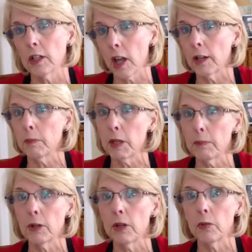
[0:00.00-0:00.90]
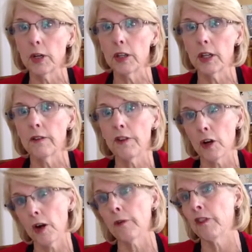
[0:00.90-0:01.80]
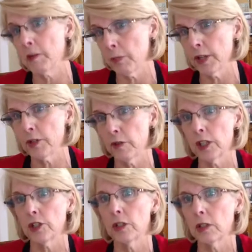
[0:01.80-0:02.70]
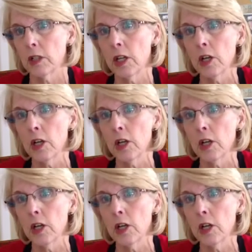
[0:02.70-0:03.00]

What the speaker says: A lot of people with the fairground preservation